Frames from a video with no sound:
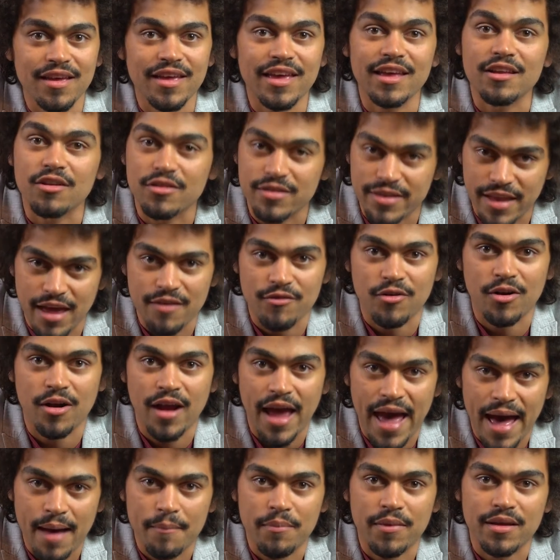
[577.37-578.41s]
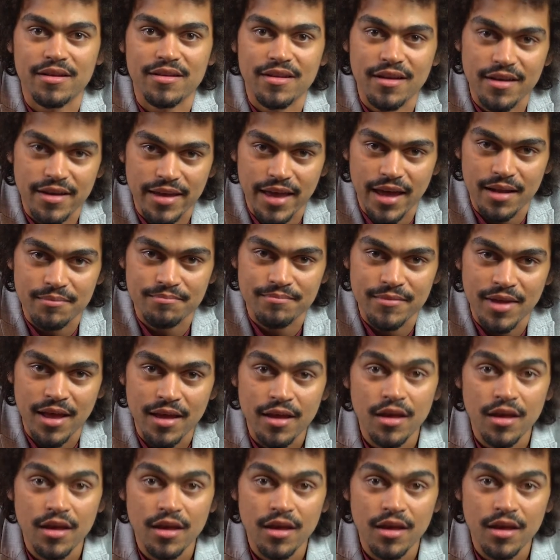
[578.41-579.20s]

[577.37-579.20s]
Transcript: it'll never happen again.